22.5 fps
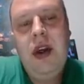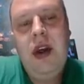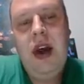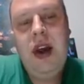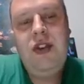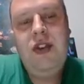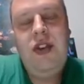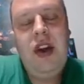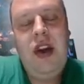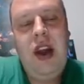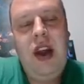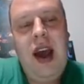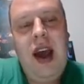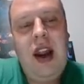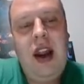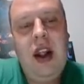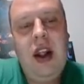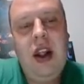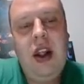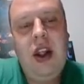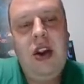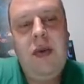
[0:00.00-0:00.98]
I actually had
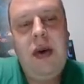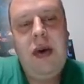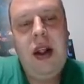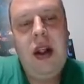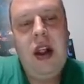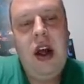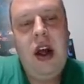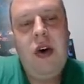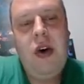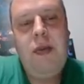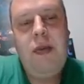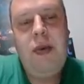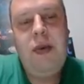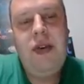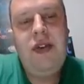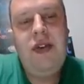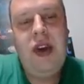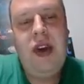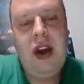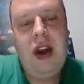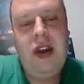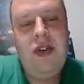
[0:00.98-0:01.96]
a little bit lower
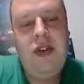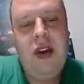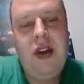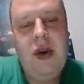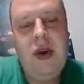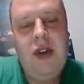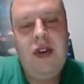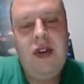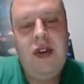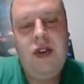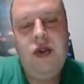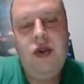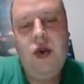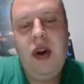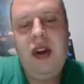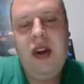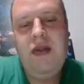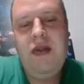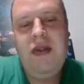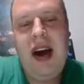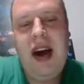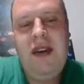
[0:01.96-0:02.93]
percent because I went to
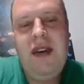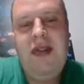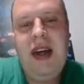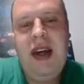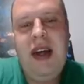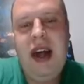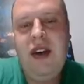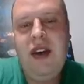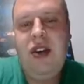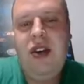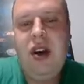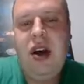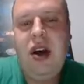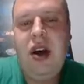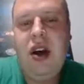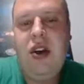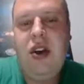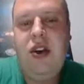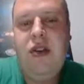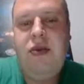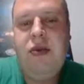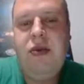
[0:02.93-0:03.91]

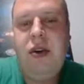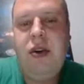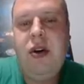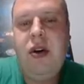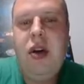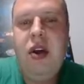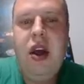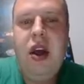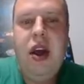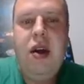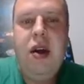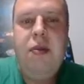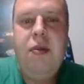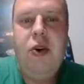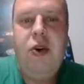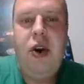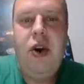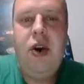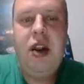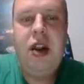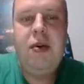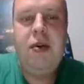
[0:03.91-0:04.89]
$25,000 for
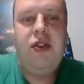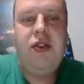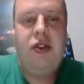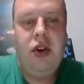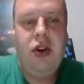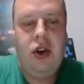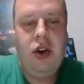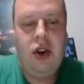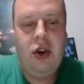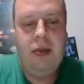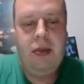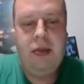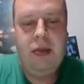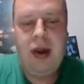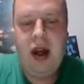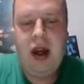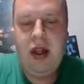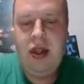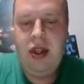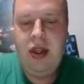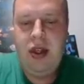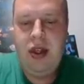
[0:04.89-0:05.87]
pretty much the whole
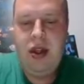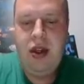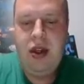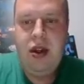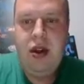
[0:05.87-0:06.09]
month.